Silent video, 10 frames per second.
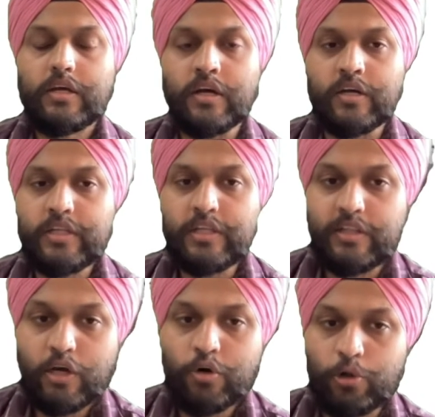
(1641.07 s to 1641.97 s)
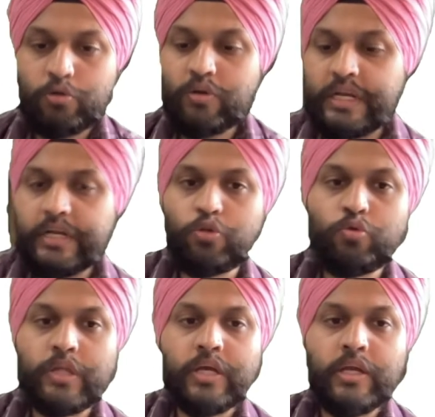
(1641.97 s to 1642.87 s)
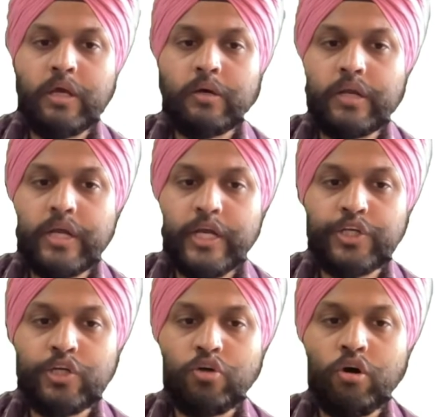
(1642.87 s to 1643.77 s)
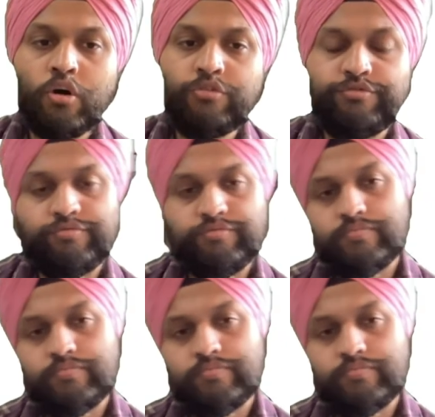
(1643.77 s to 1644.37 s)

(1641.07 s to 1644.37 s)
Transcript: This also leads to the creation of